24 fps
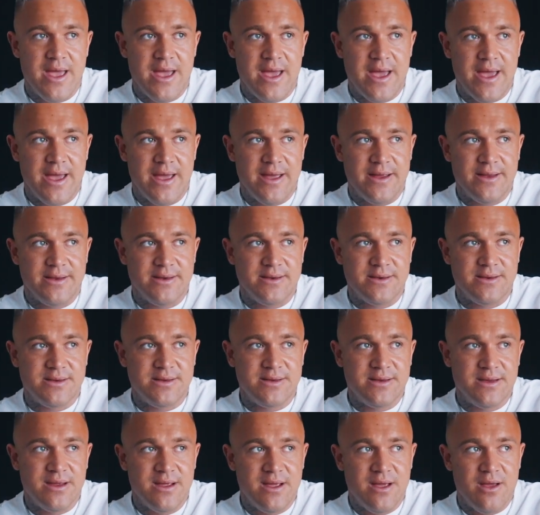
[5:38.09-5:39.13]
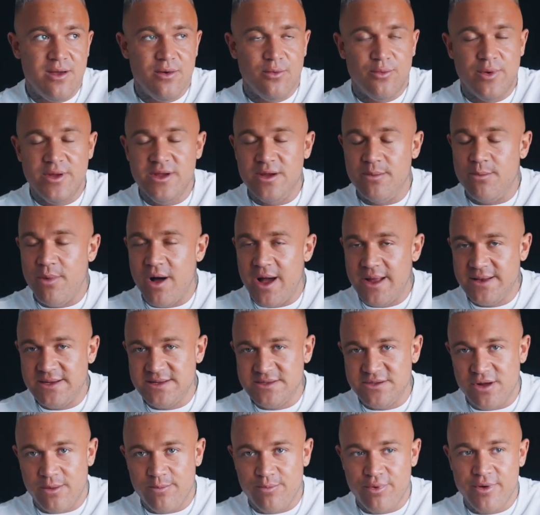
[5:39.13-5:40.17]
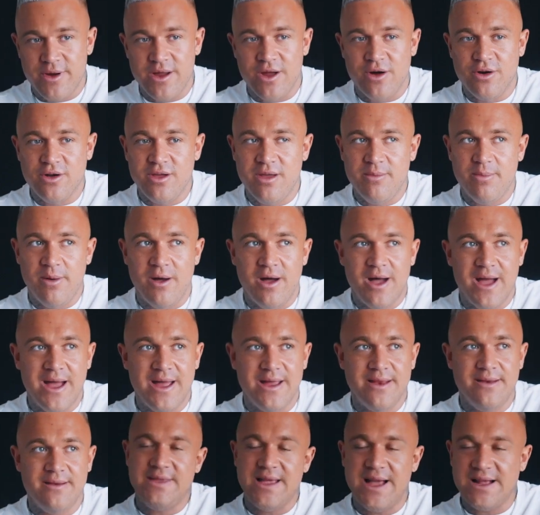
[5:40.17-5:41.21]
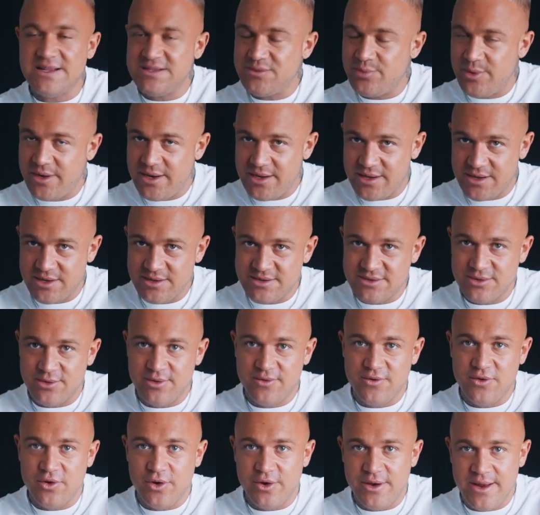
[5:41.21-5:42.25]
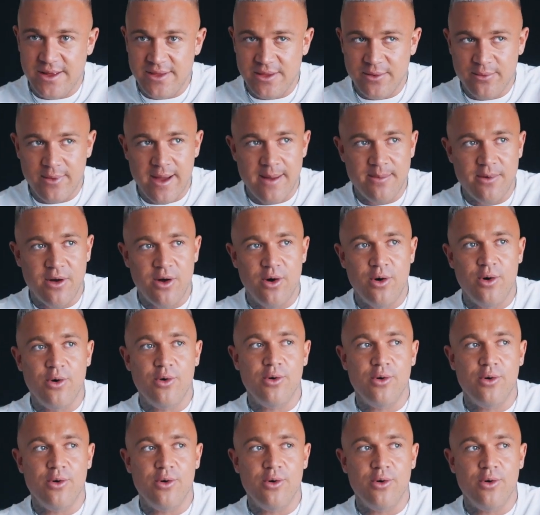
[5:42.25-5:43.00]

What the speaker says: And when your mind is not preoccupied, that's when it can sort of go down the rabbit hole.